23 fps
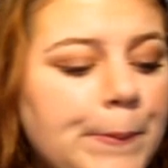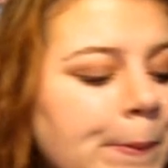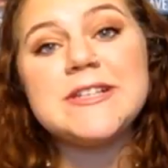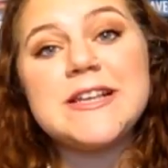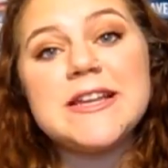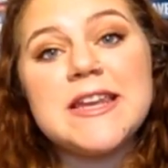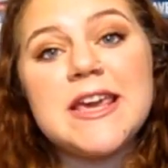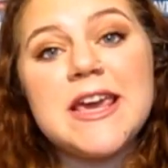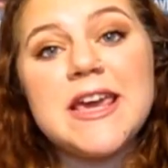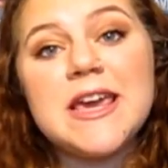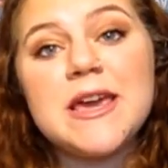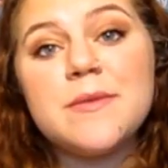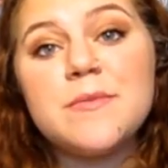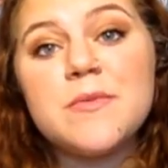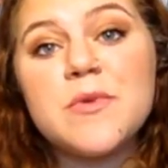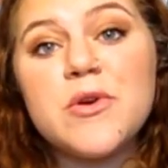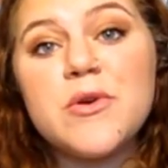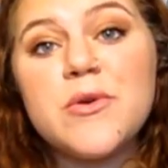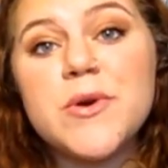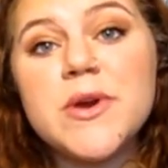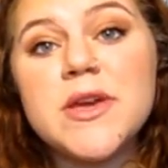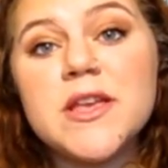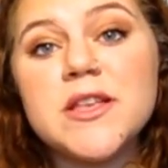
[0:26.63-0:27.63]
Today I'm
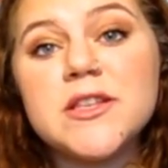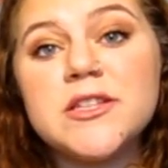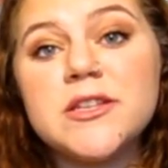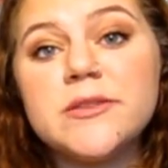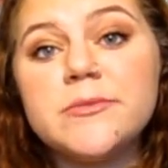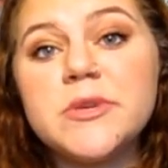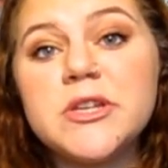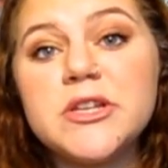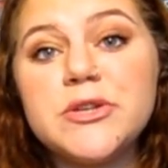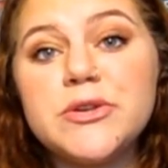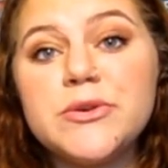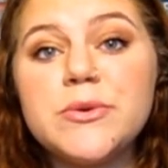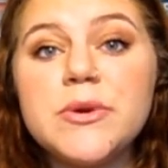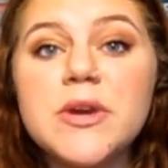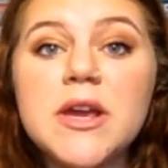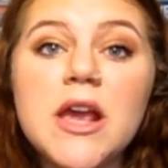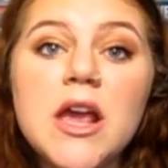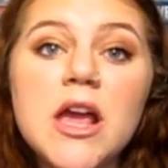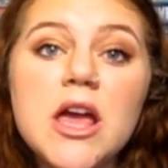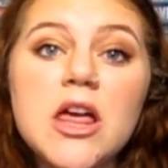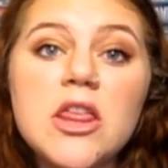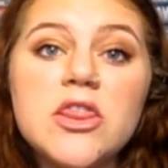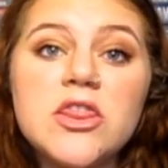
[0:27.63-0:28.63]
going to be
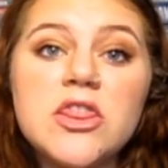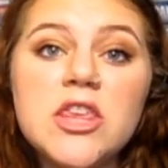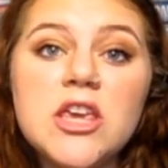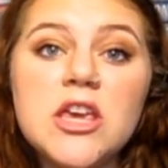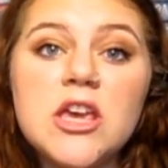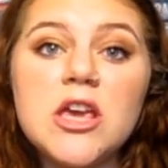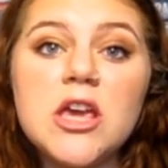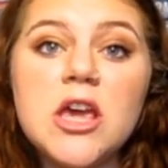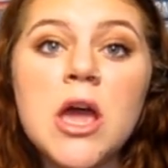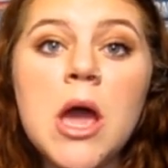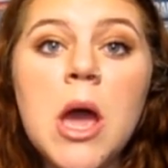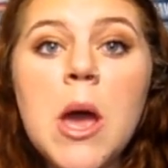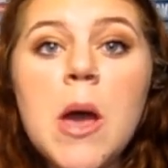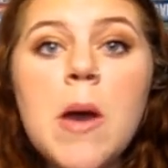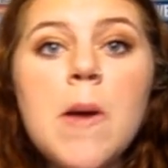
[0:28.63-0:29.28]
doing the